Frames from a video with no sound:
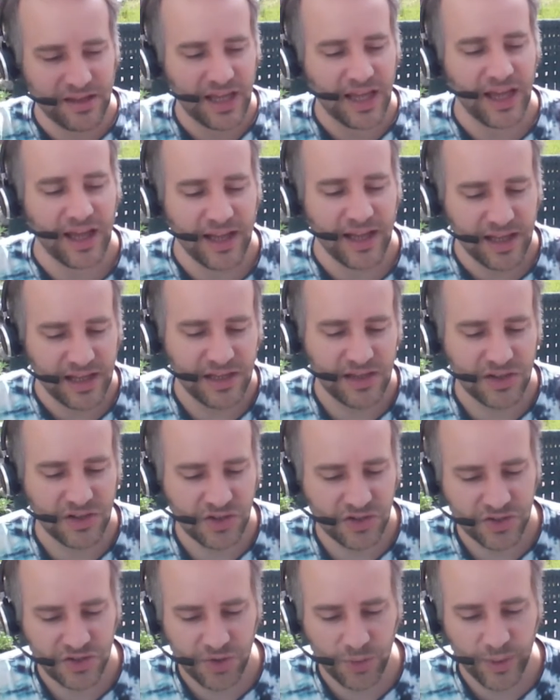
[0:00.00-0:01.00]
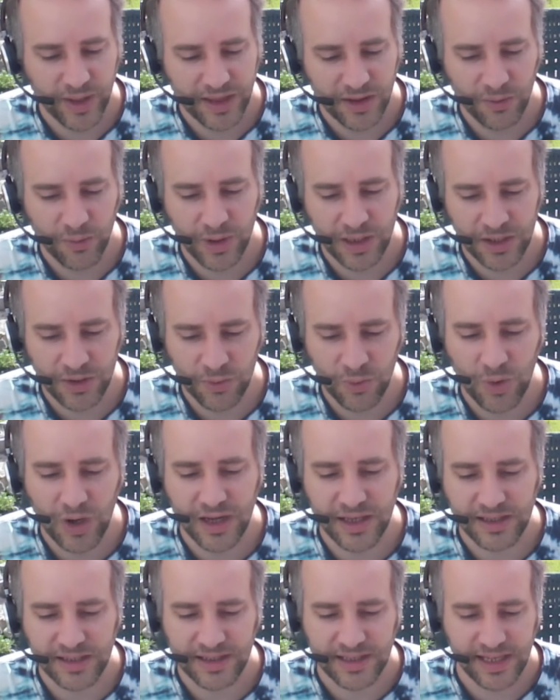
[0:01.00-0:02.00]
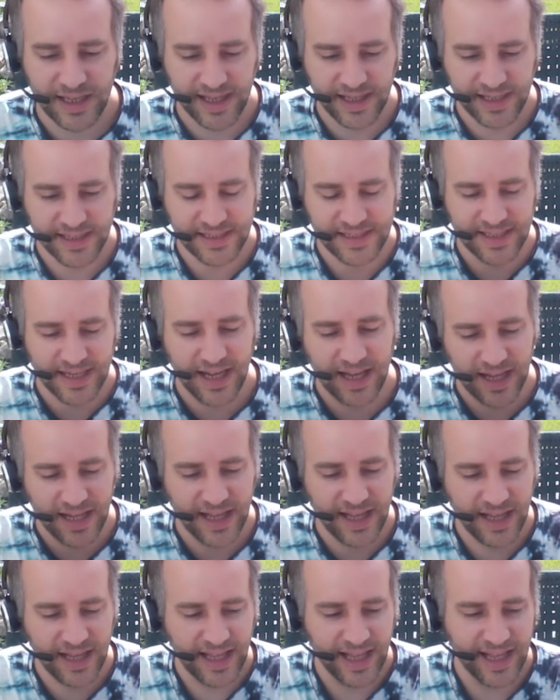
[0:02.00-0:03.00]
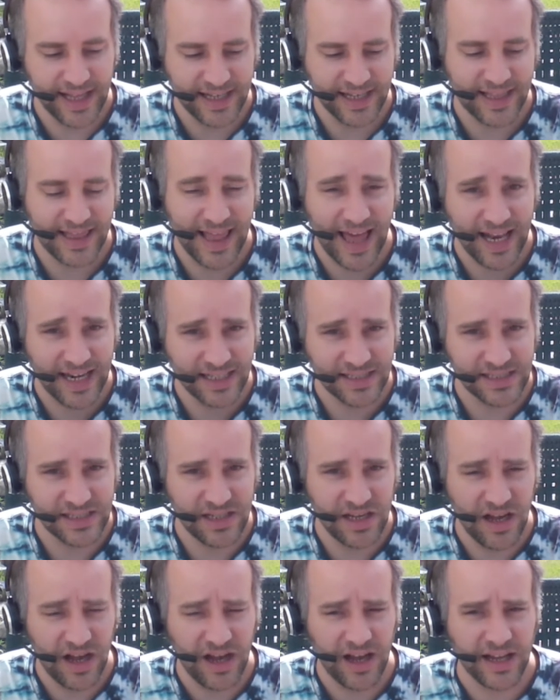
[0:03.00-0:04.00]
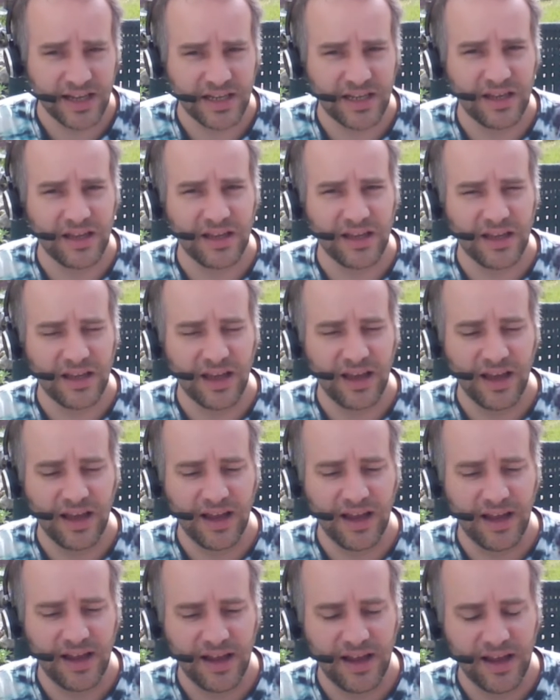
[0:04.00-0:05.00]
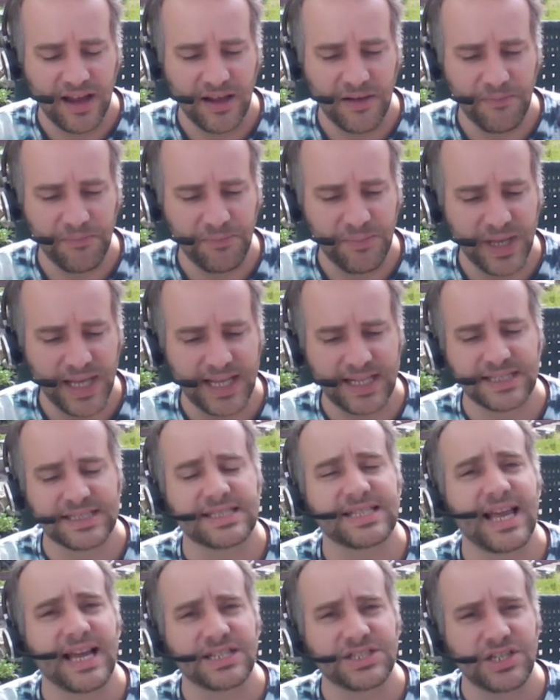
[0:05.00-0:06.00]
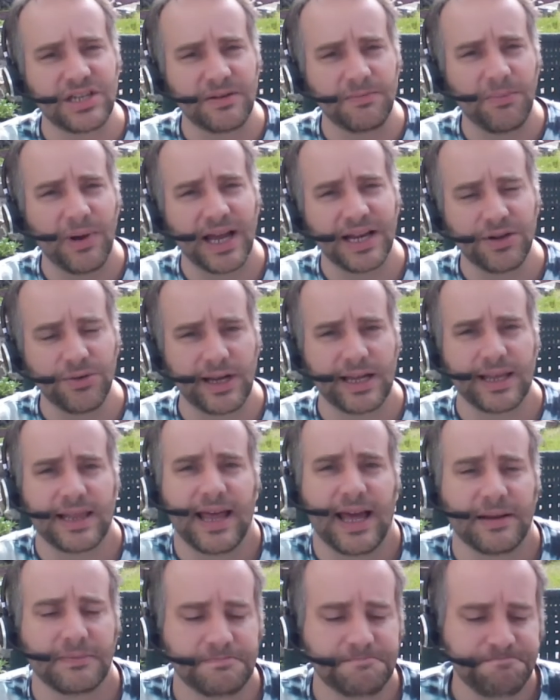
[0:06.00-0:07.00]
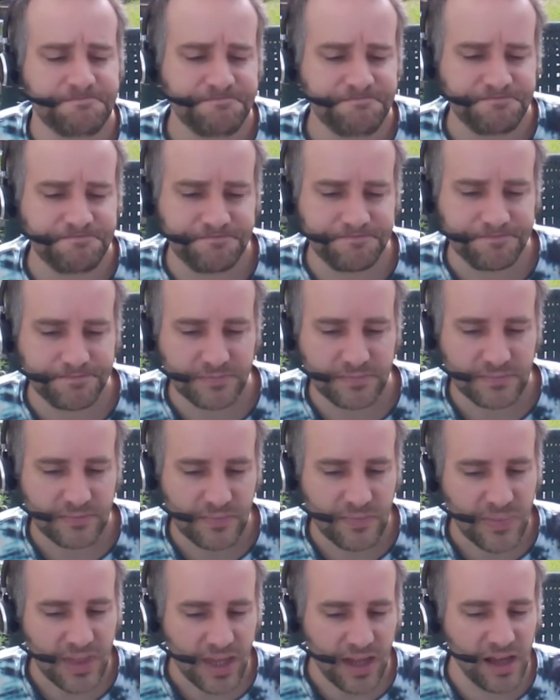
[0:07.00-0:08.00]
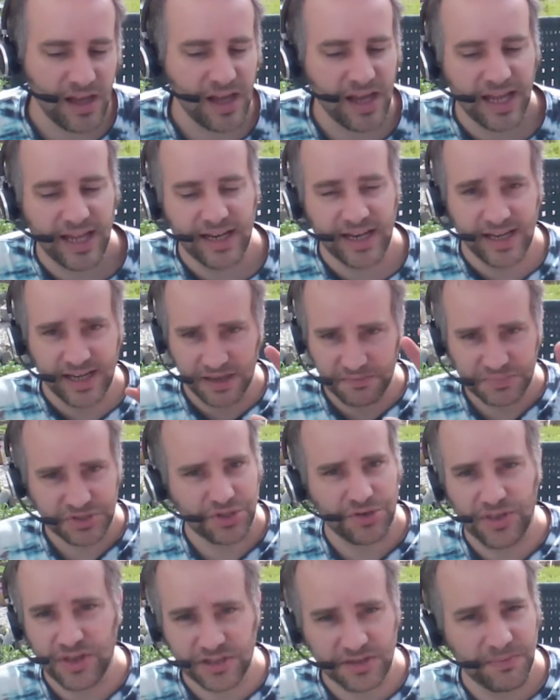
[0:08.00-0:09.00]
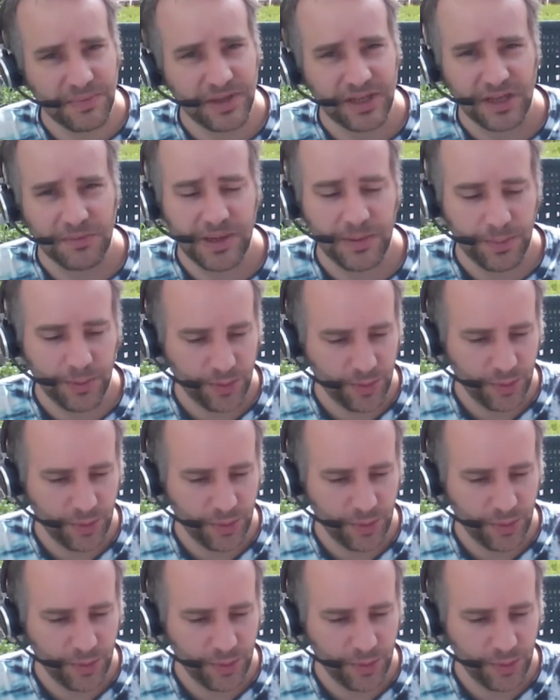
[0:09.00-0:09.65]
uh, do with it what you want, and that is not being sketchy by doing that. And I'm sure there's a million people